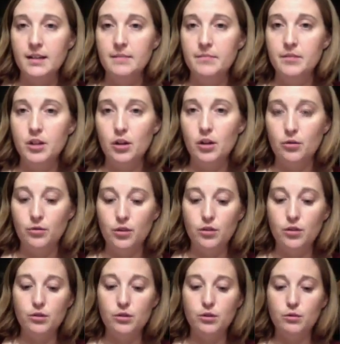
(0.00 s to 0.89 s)
So
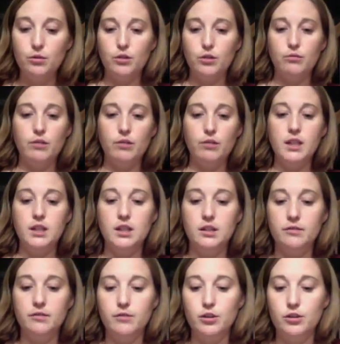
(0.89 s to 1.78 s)
those two are great in the
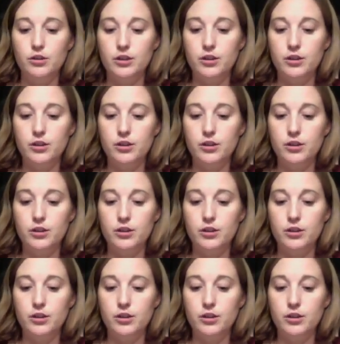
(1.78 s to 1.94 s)
diffuser